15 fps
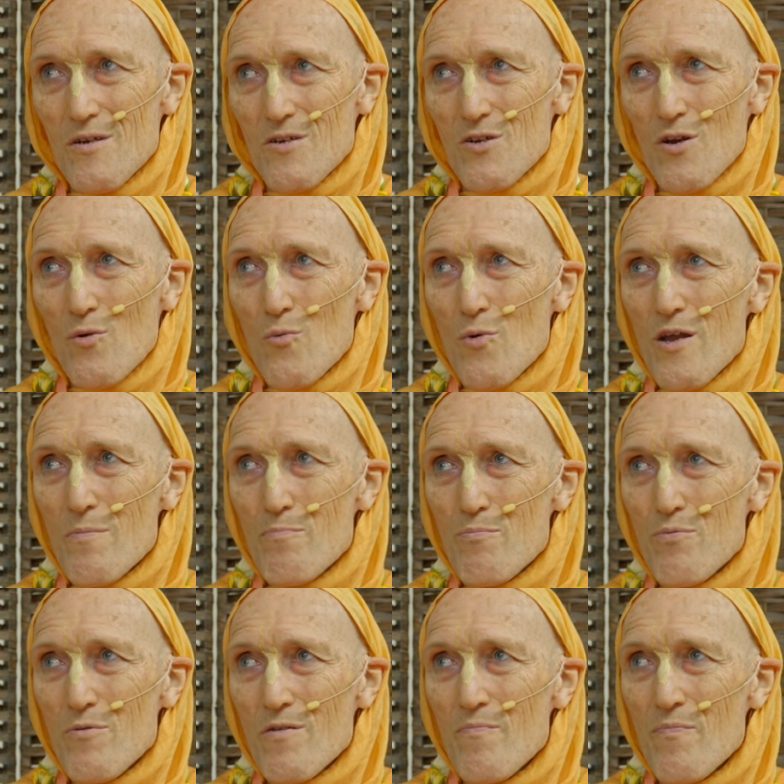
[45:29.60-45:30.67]
So we
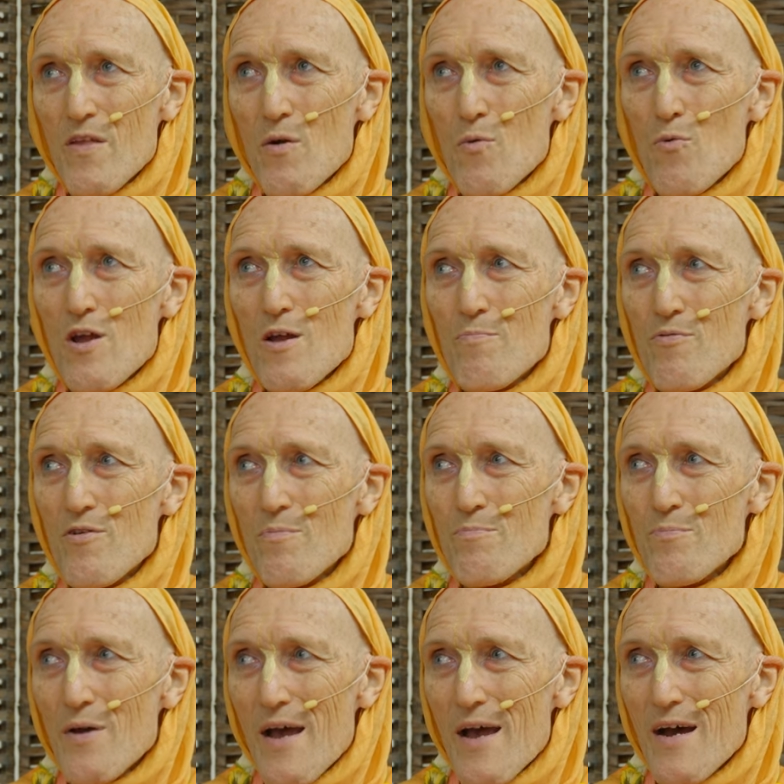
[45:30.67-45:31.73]
we
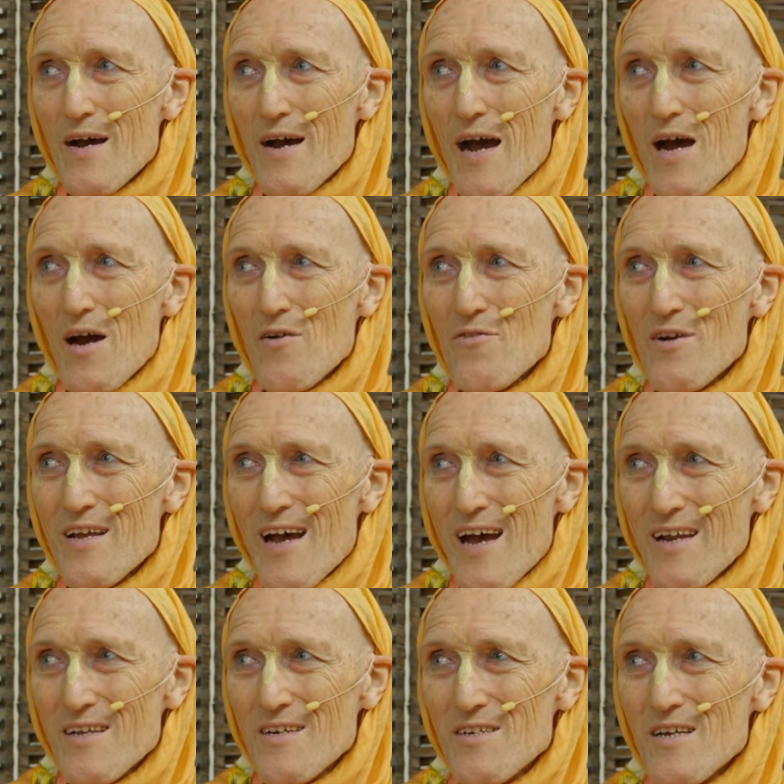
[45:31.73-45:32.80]
prepare our
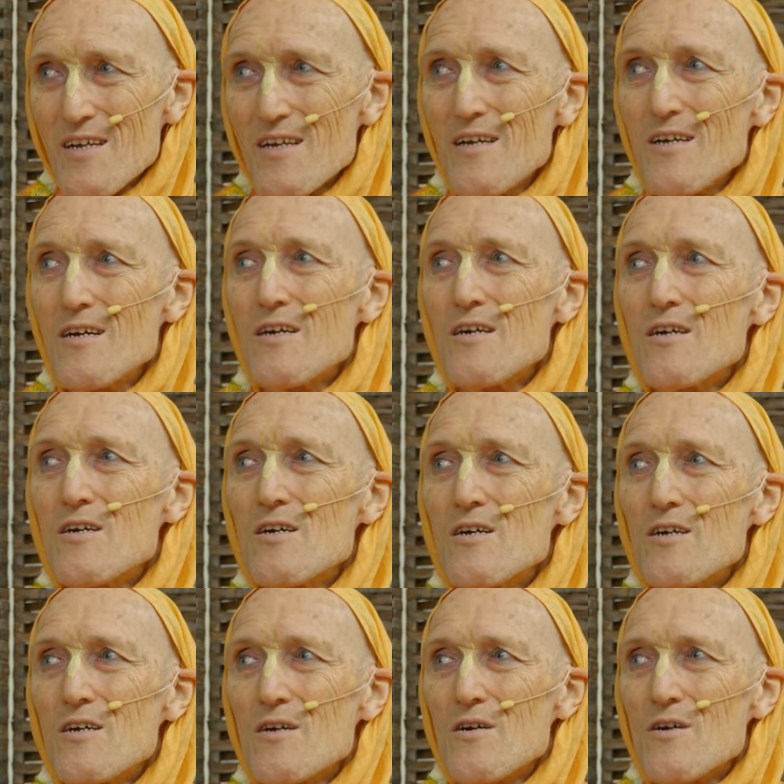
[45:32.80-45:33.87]
reality,
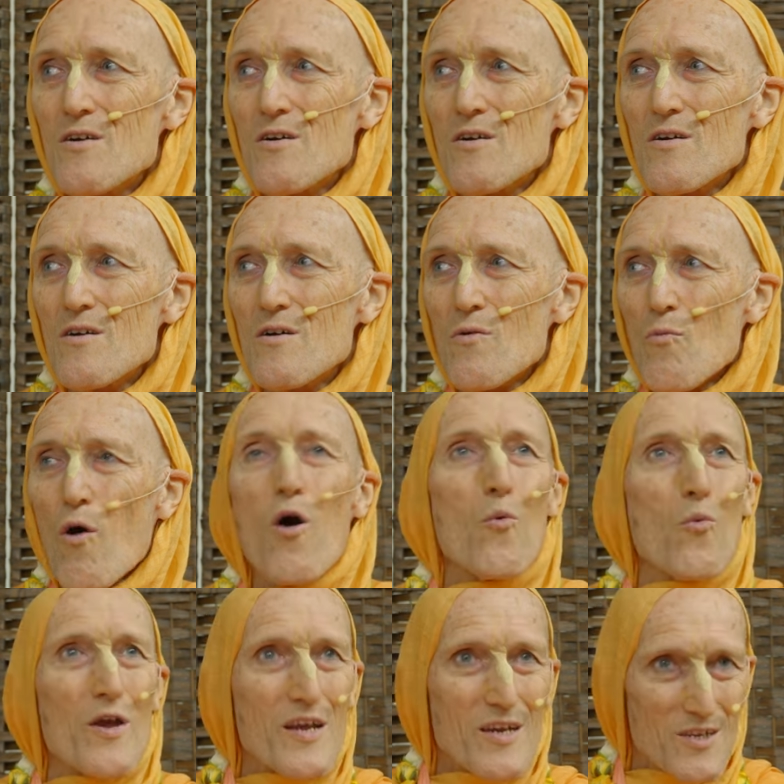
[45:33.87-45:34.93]

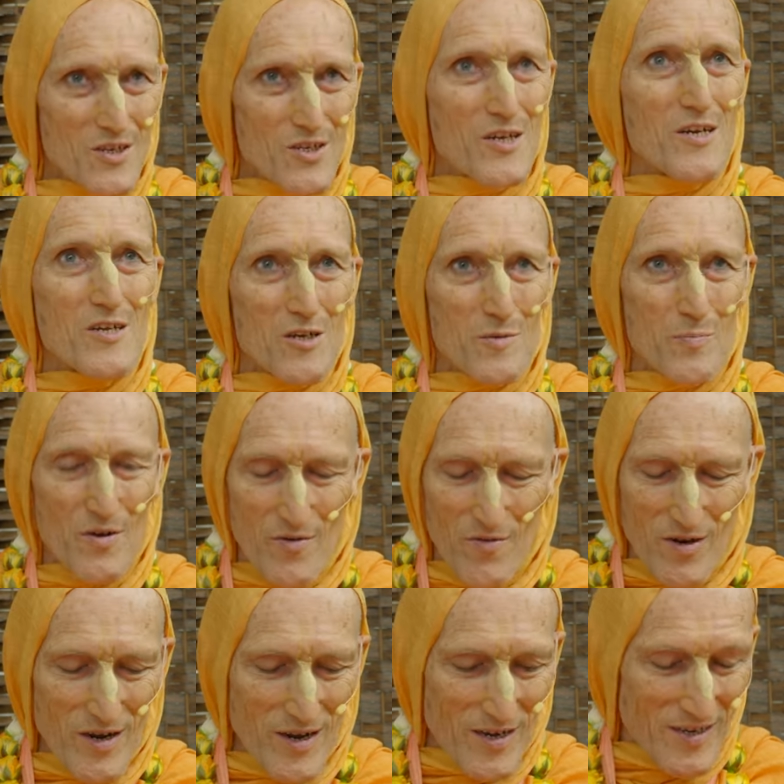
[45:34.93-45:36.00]
what we consider to be
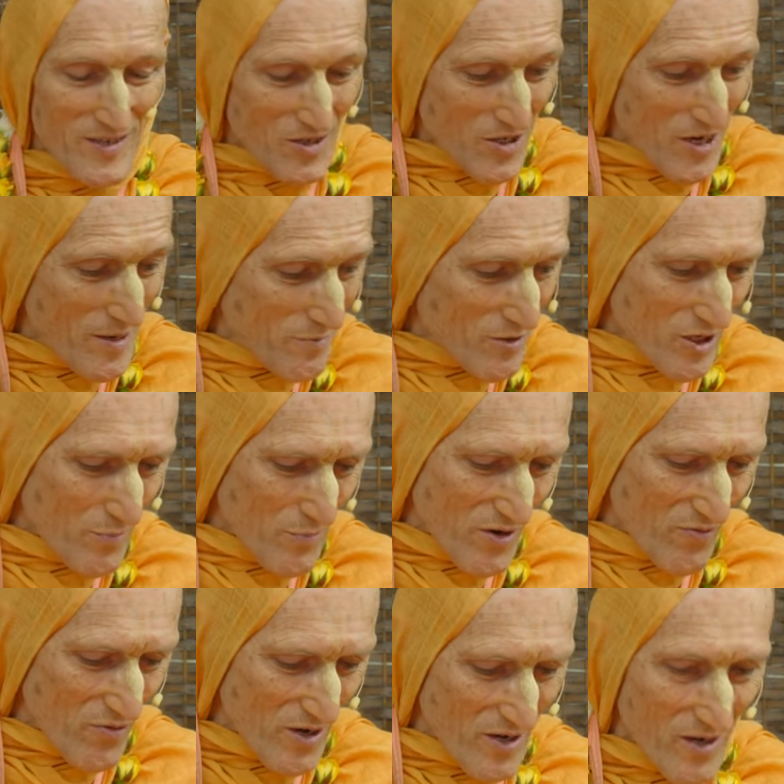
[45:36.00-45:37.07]
real. It seems to
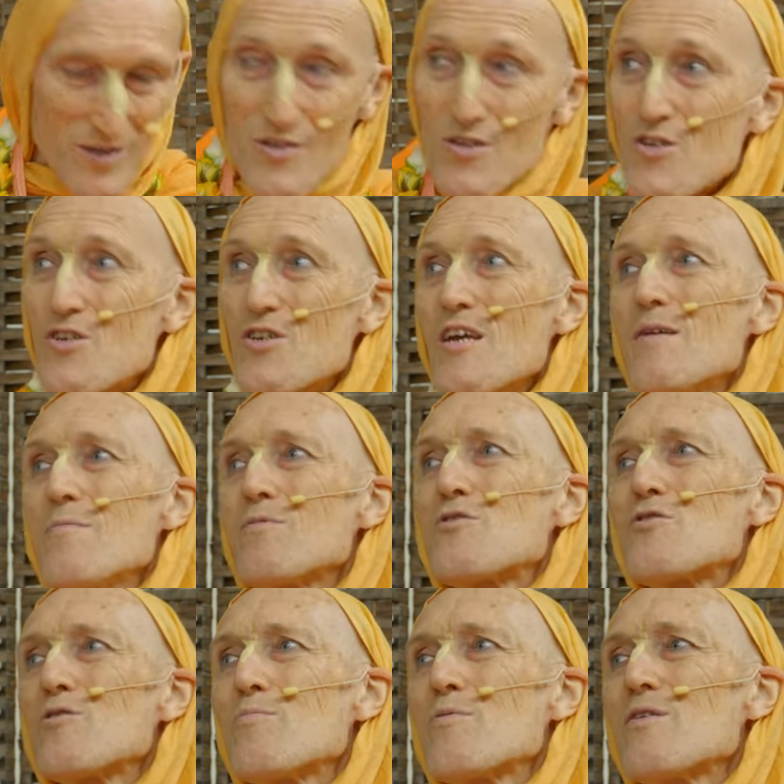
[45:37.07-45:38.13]
be real. It seems
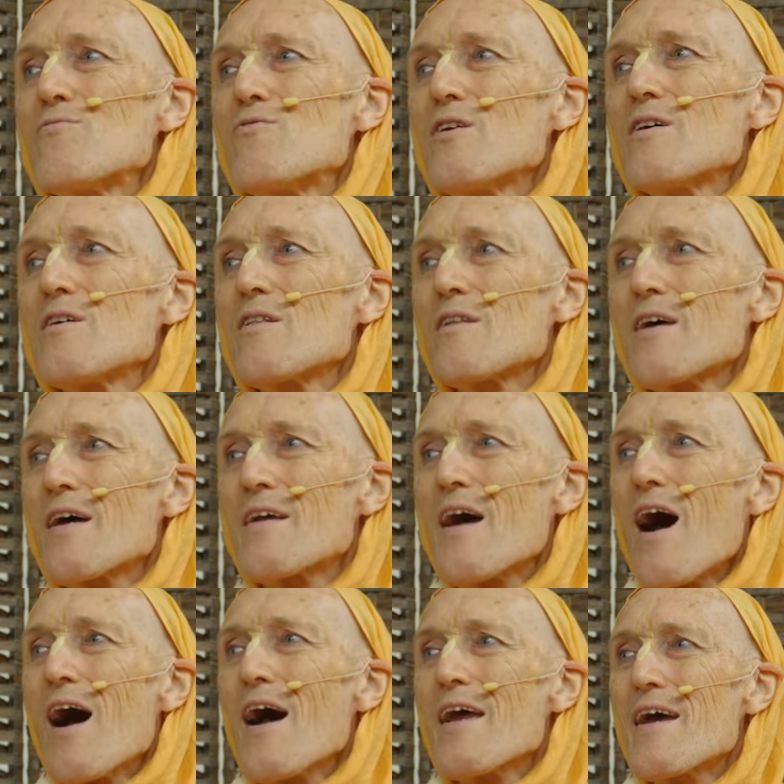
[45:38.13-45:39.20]
to be real that
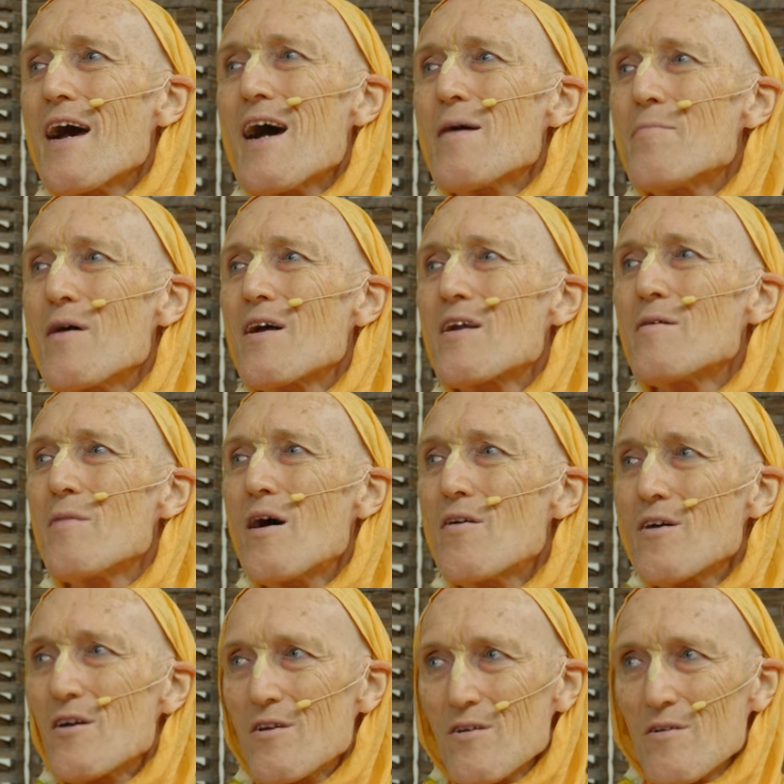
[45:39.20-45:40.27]
I am an
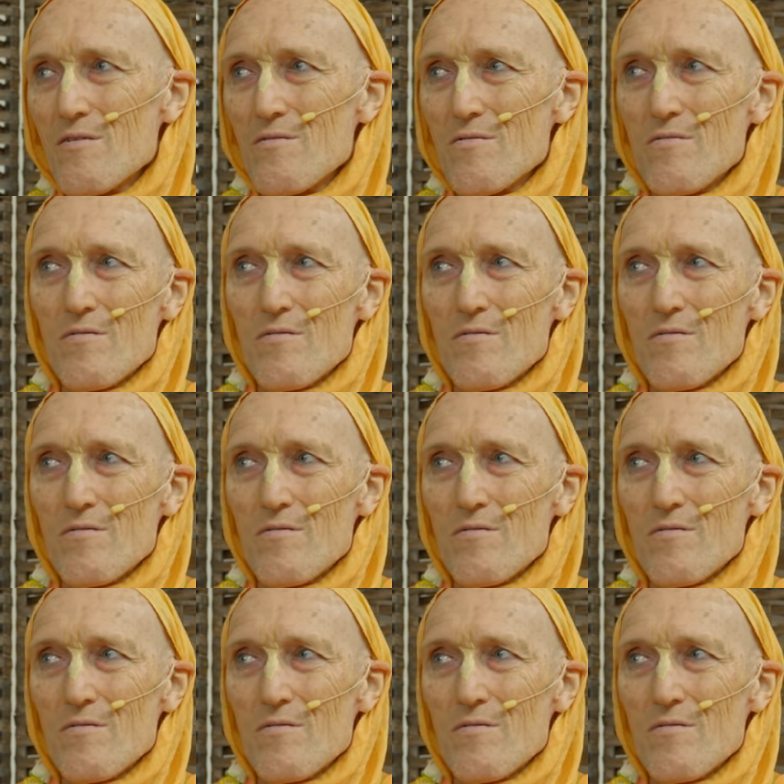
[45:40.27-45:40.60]
American.